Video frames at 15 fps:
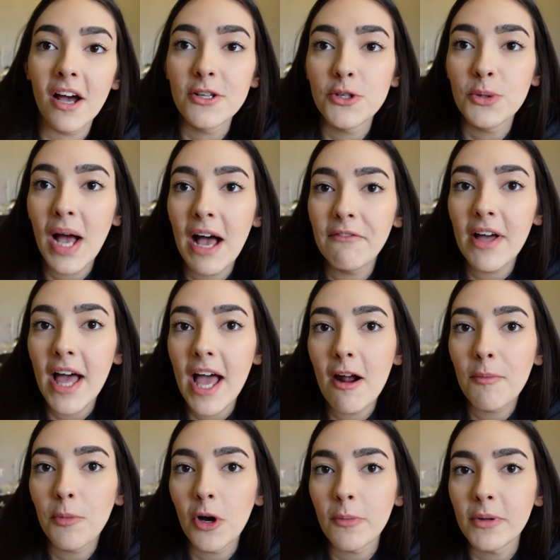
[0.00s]
I do have a hair
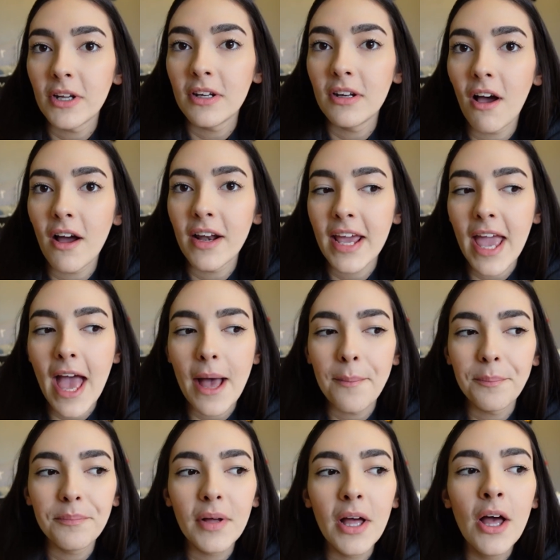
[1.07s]
appointment at 9
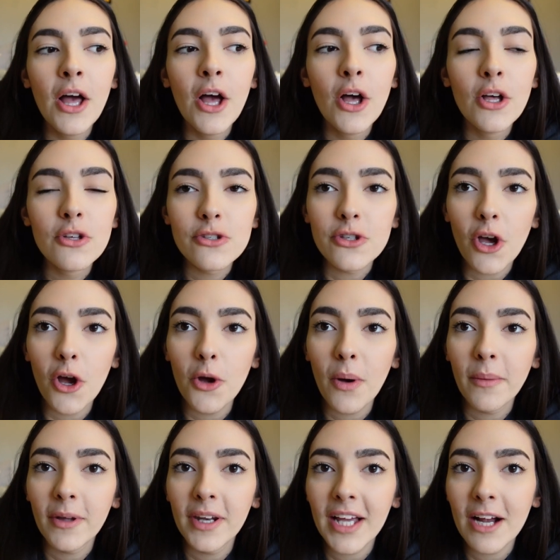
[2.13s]
a.m. So
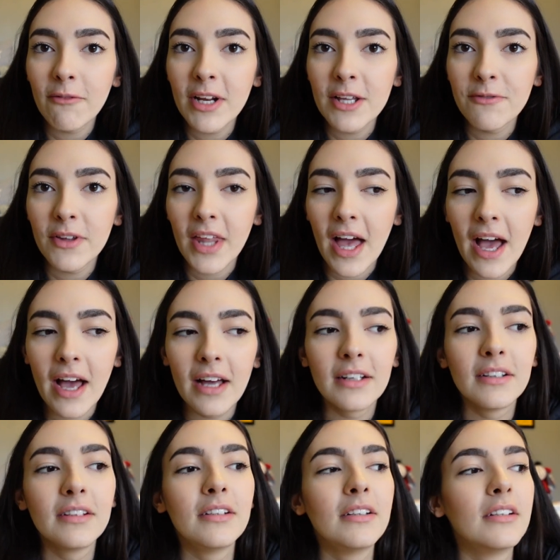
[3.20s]
I'm going to get ready for that
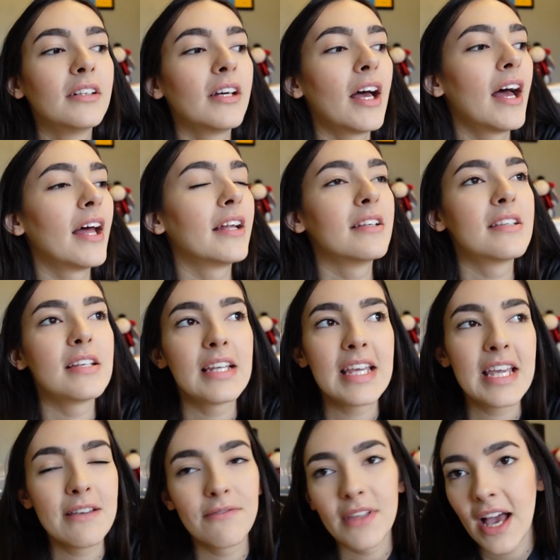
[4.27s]
and
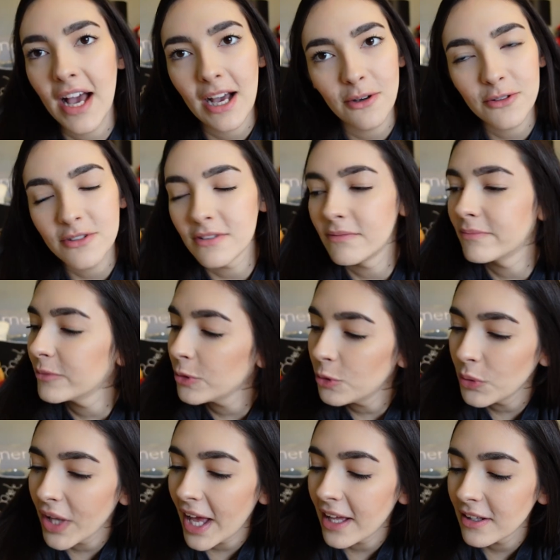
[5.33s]
leave the house and
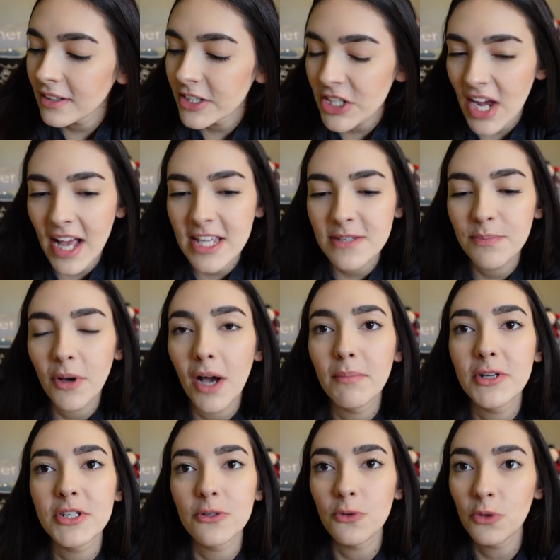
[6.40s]
all that jazz. But I'm
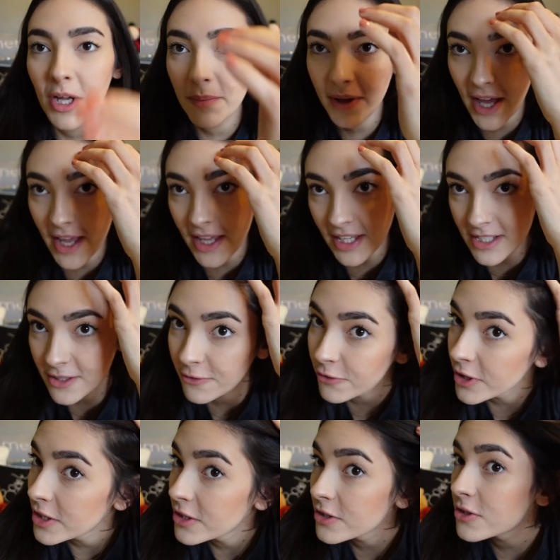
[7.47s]
literally all I'm getting is a
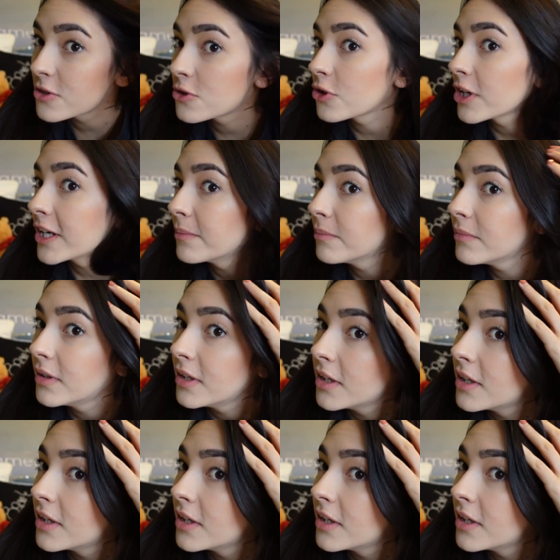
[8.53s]
fringe trim.